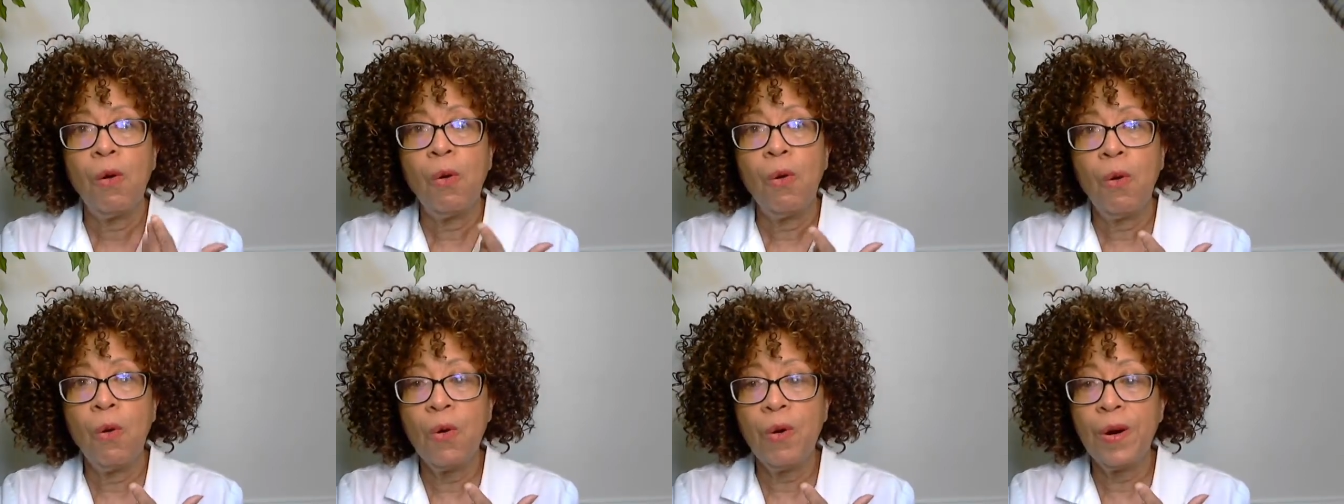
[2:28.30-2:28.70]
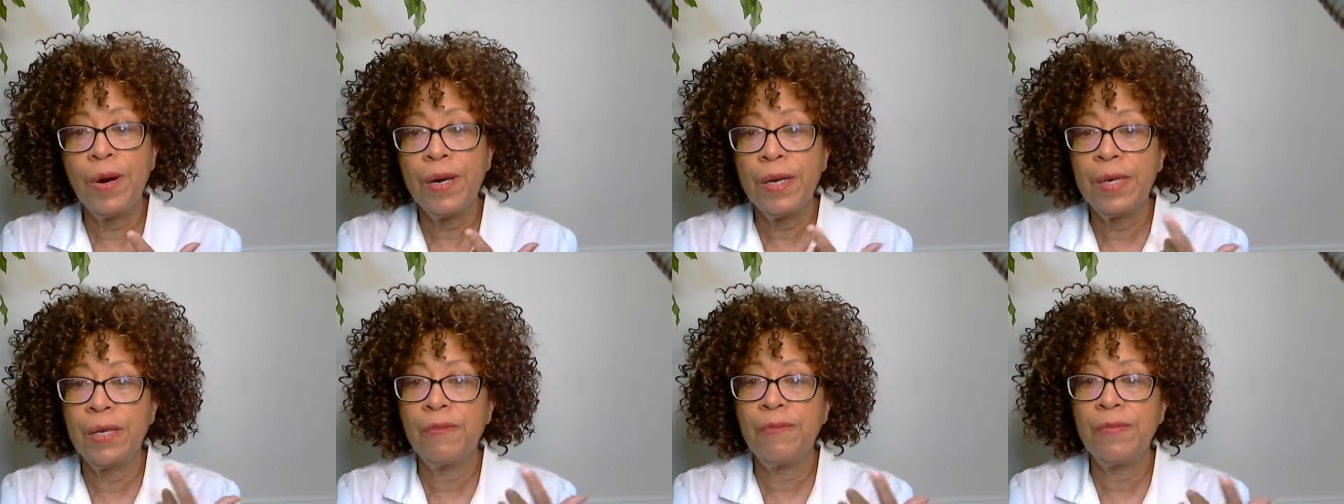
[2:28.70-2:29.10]

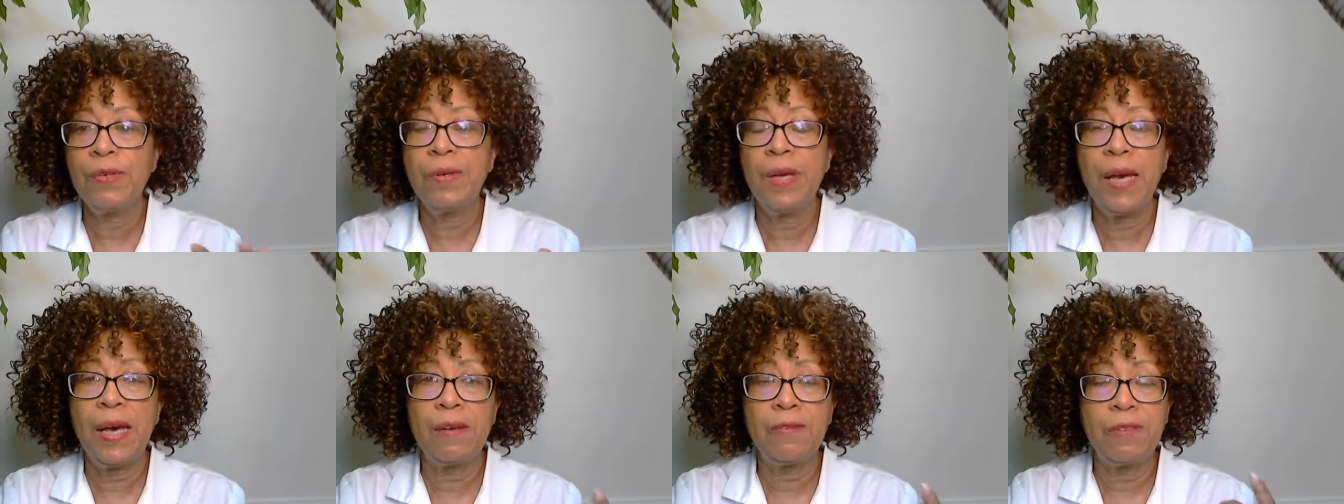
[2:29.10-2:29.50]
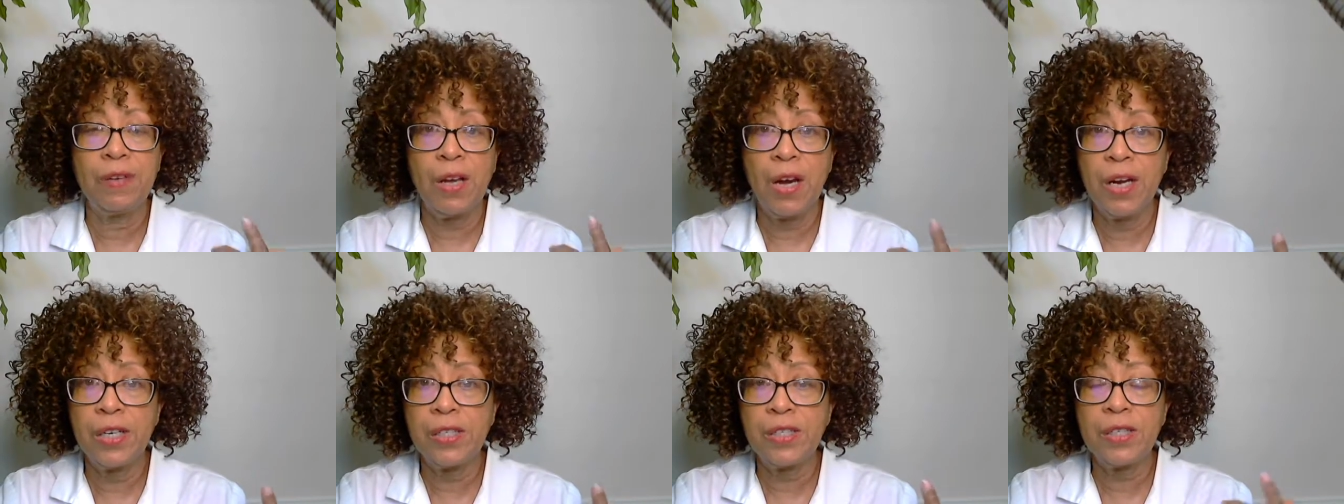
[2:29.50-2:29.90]
or if you have
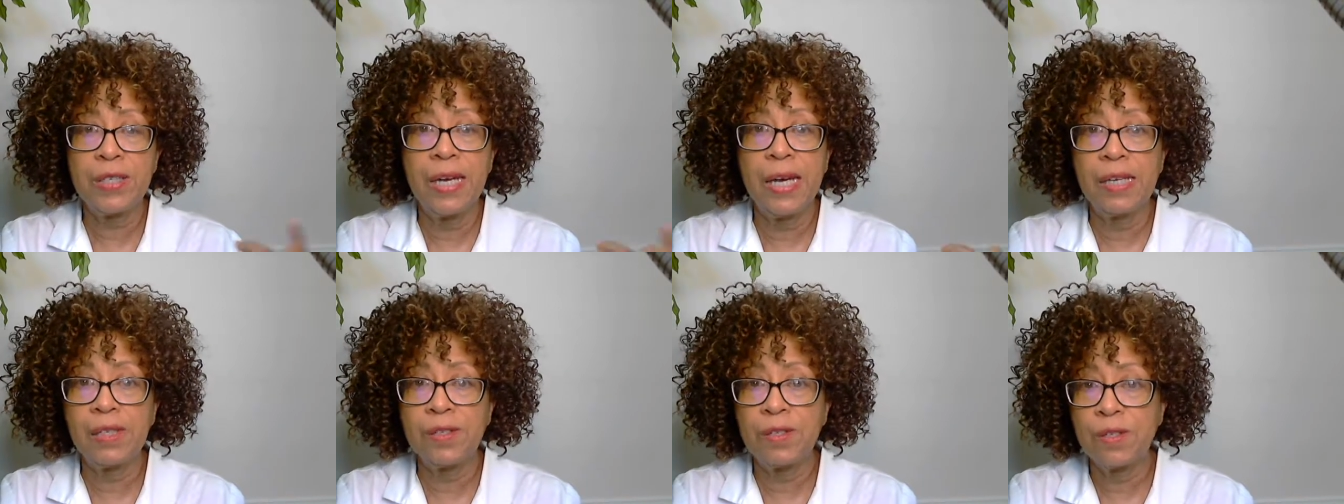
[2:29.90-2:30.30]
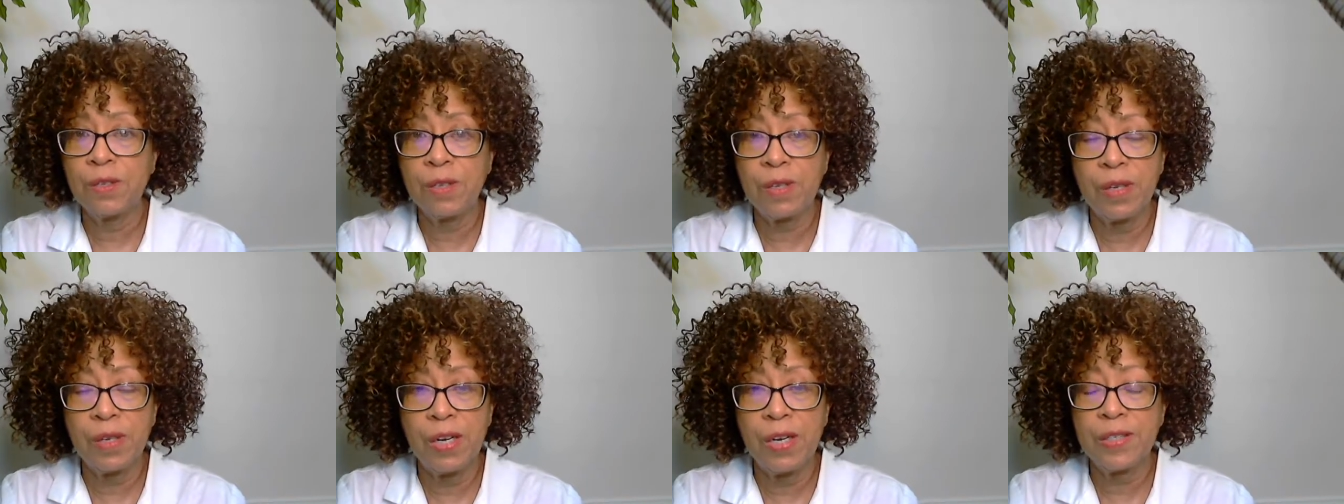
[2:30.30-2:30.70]
large
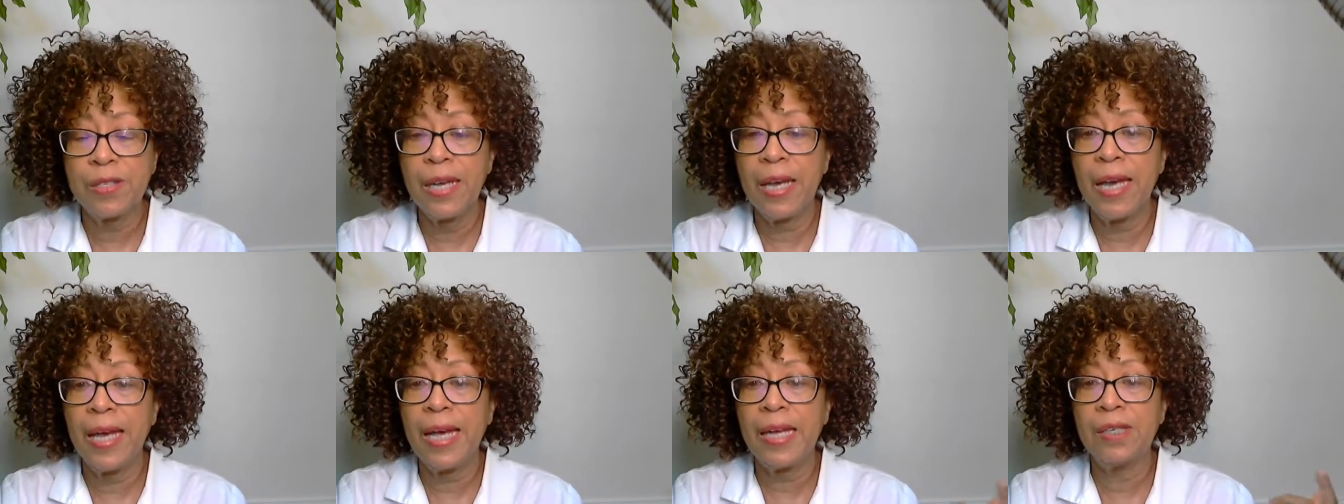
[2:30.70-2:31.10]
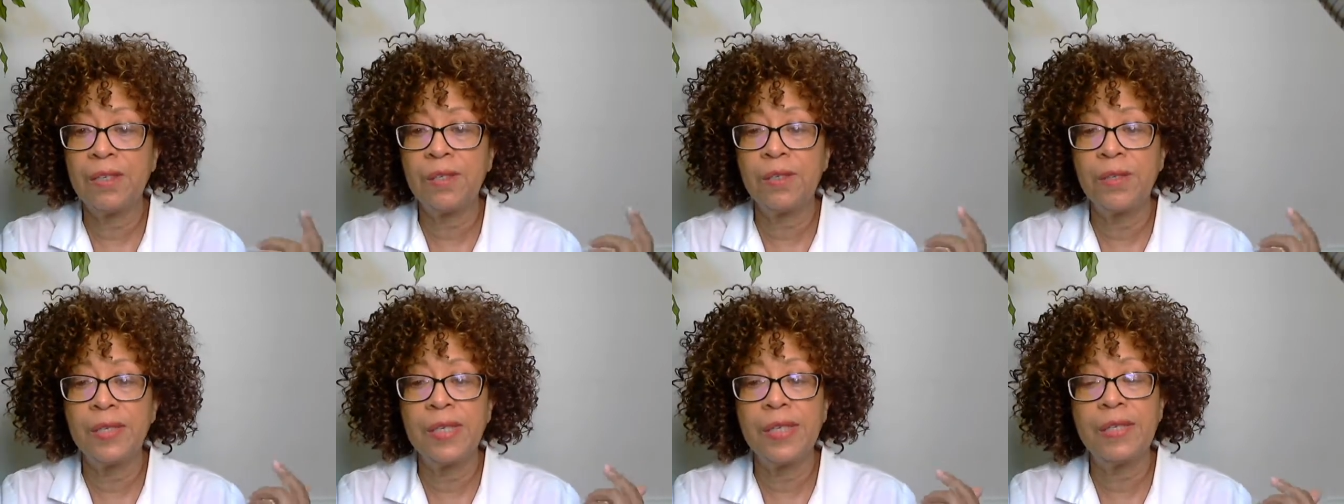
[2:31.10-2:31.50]
tonsils, large
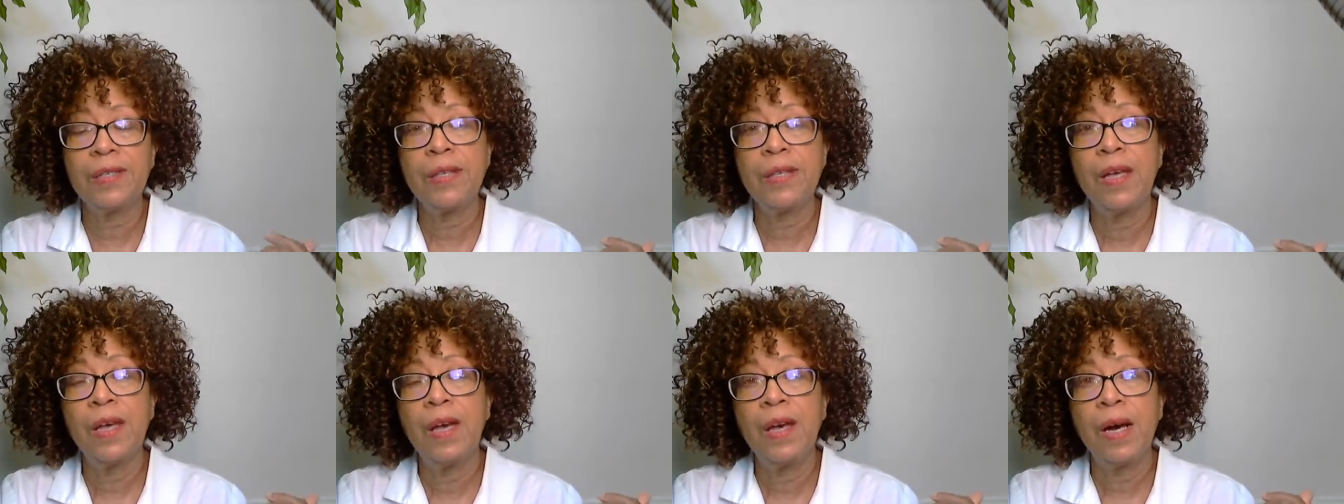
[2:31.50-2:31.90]
adenoids,